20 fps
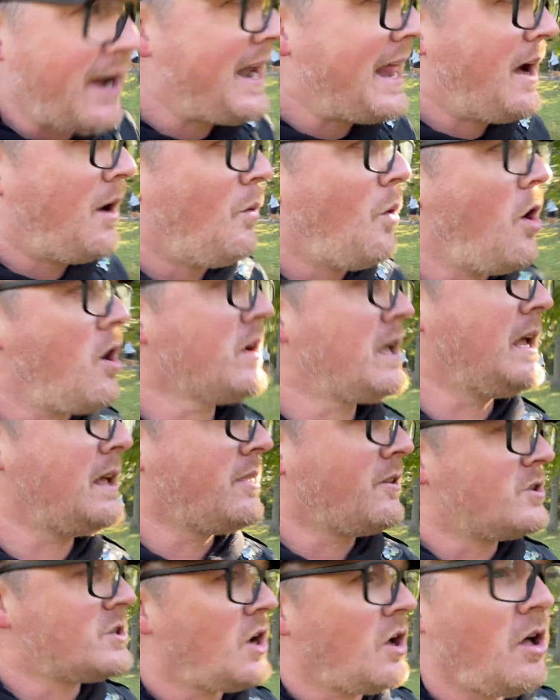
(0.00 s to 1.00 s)
now walking
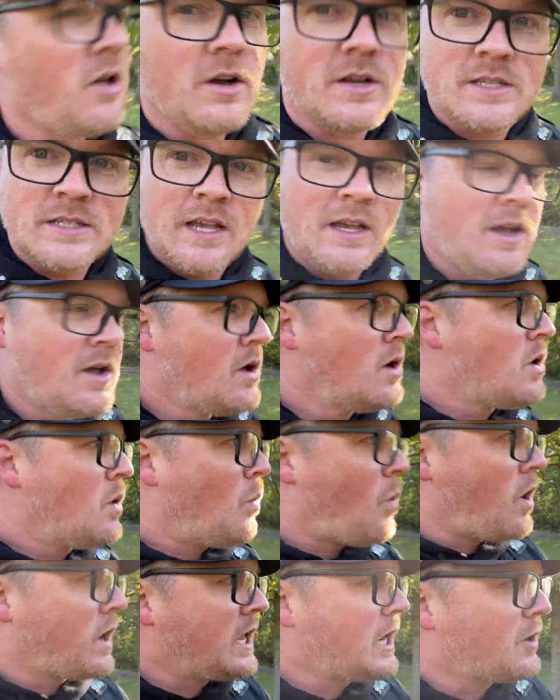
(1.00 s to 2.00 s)
their dogs,
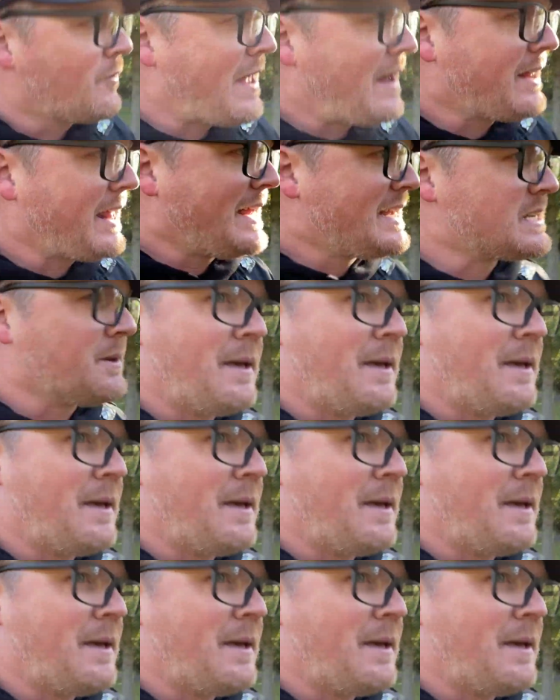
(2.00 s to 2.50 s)
walking around, getting some